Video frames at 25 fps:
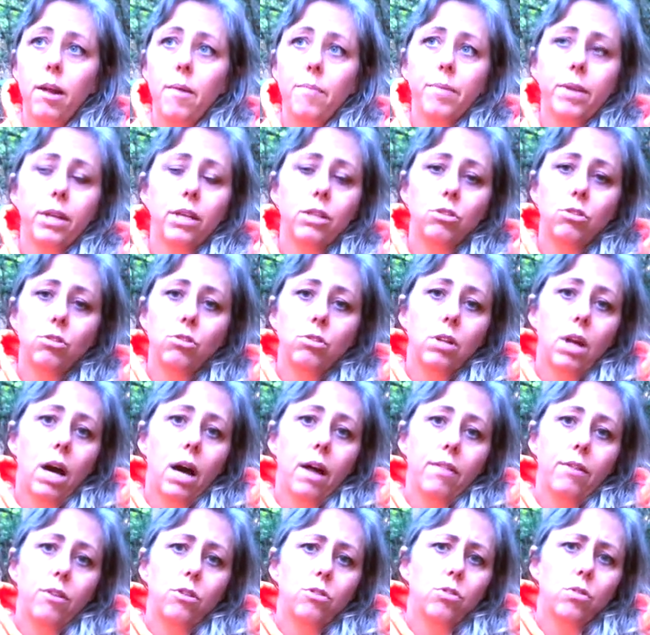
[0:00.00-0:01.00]
Because
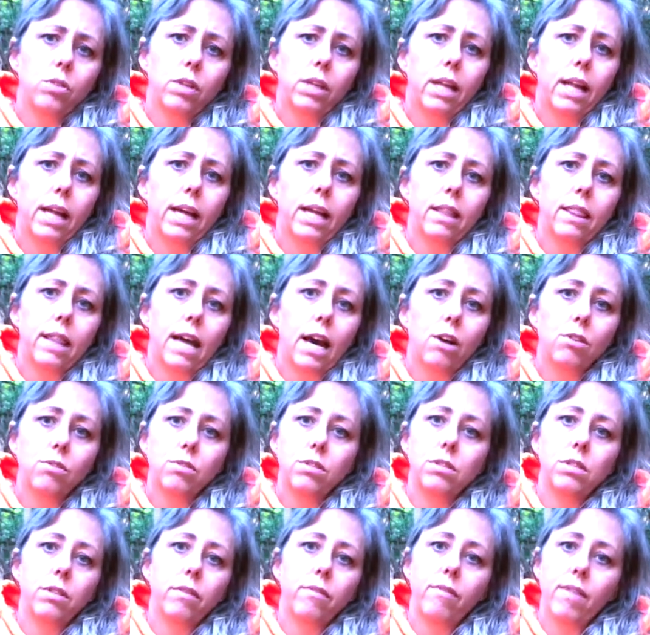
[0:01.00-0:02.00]
there's only like
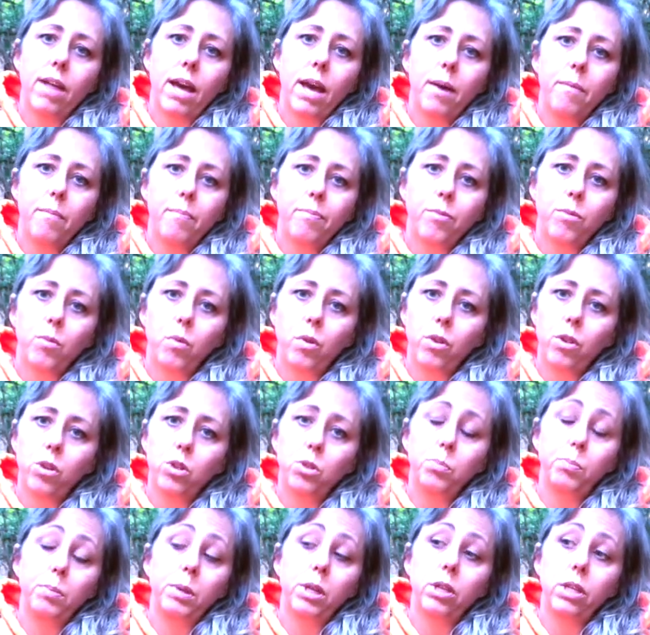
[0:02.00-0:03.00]
thousands of them, where
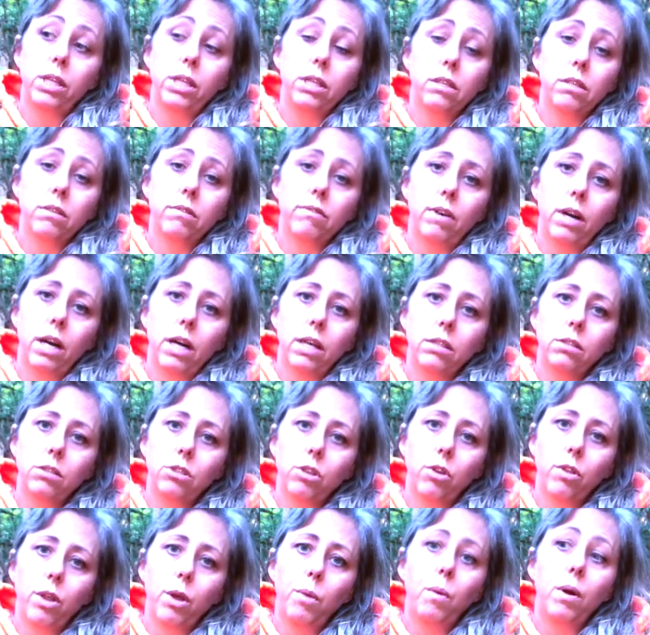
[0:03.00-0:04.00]
there's billions of us.
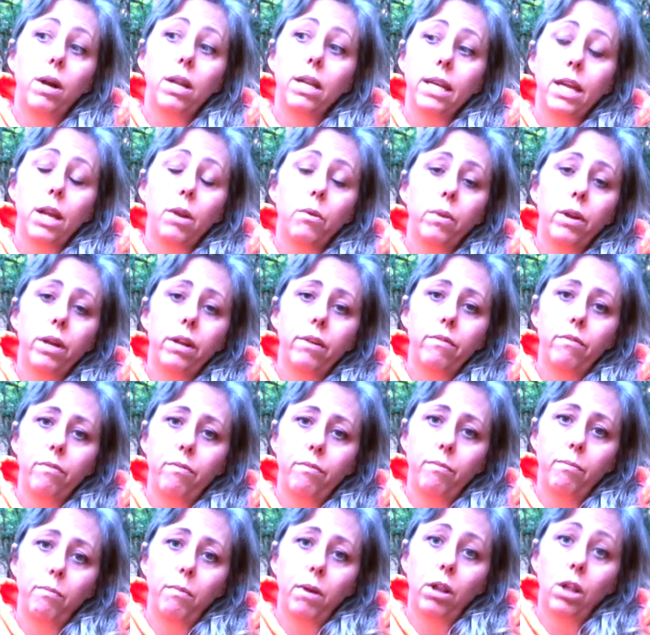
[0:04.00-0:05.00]
So they want to get rid of
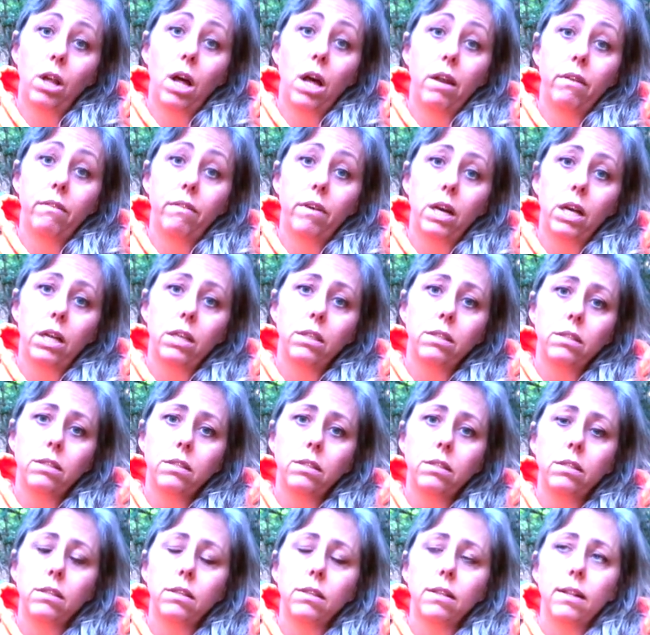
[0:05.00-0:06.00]
a lot of
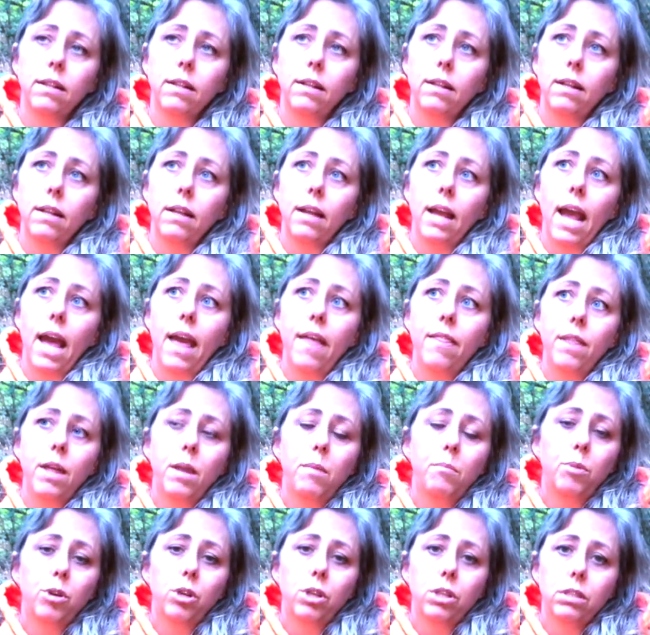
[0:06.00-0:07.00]
us and
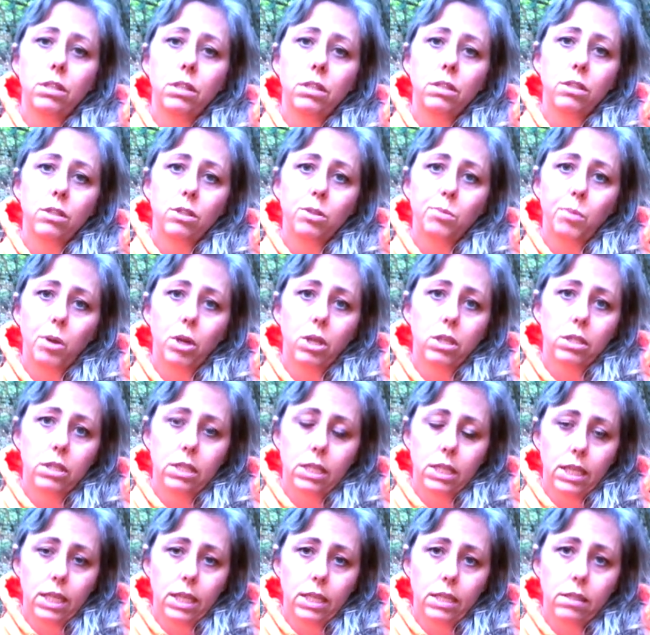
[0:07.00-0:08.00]
then put us into smart
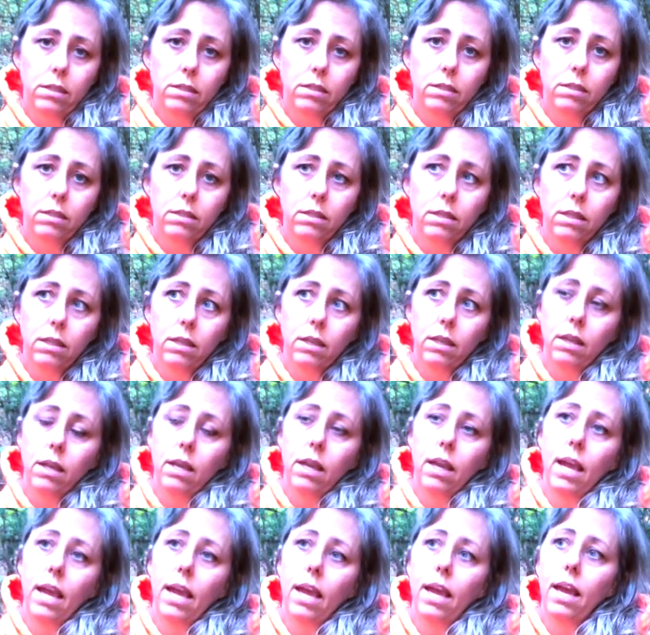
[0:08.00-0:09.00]
cities.
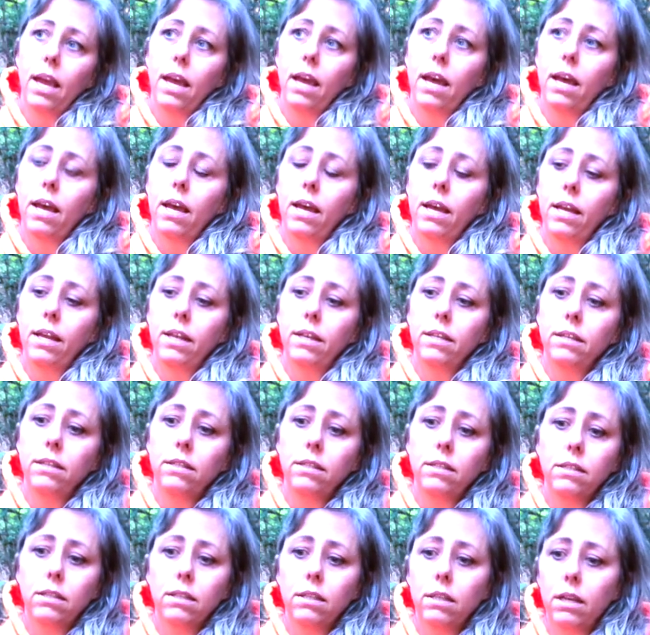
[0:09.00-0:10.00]
And
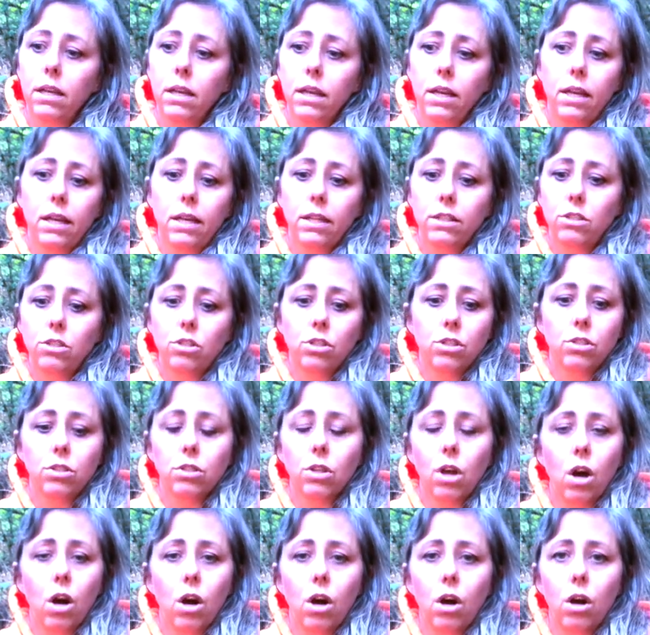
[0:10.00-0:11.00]
it's just
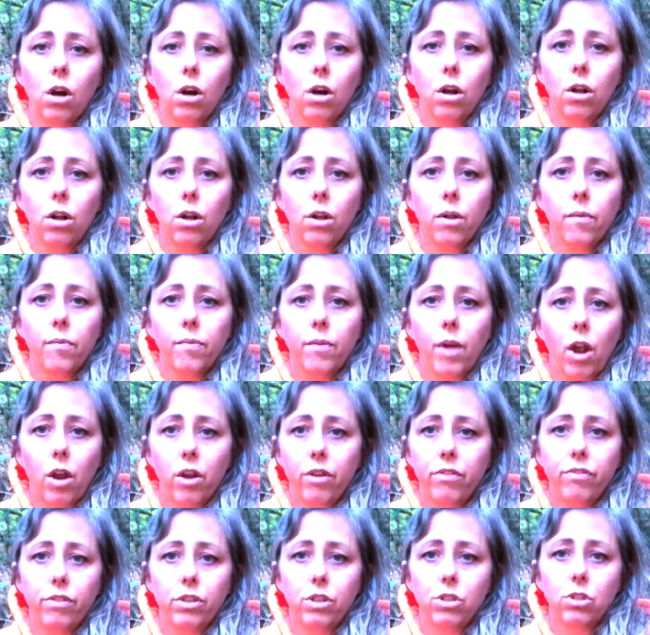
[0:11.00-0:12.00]
all
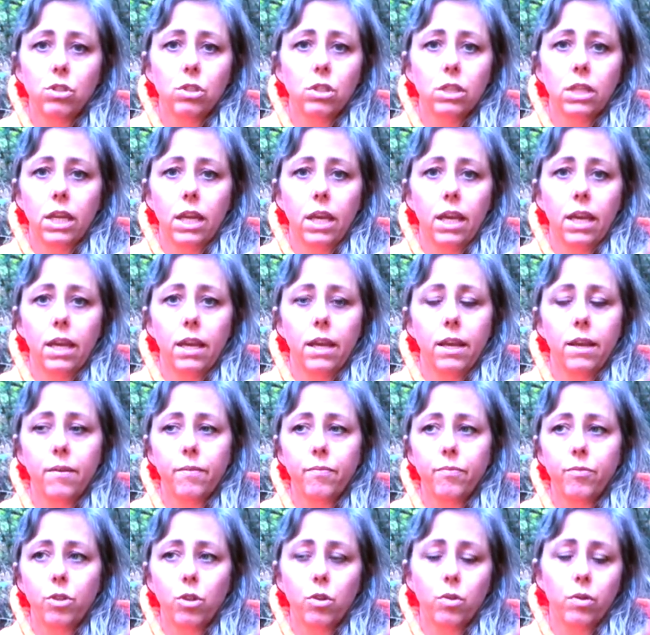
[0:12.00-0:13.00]
artificially
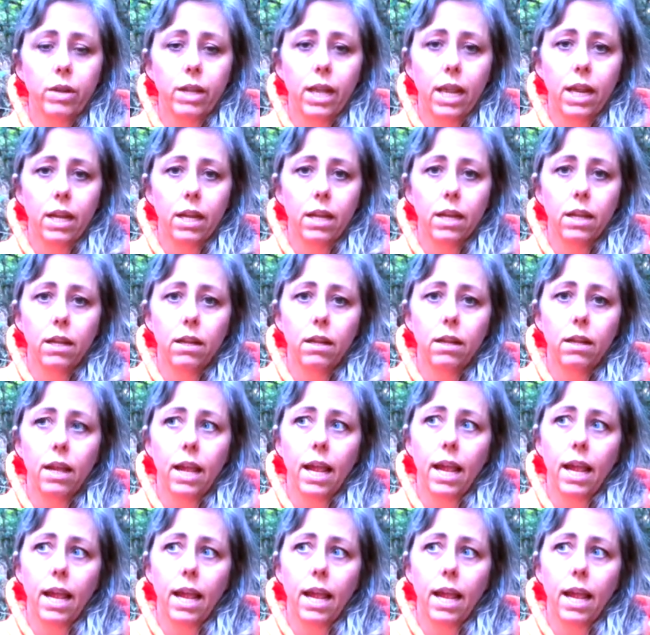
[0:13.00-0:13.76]
created.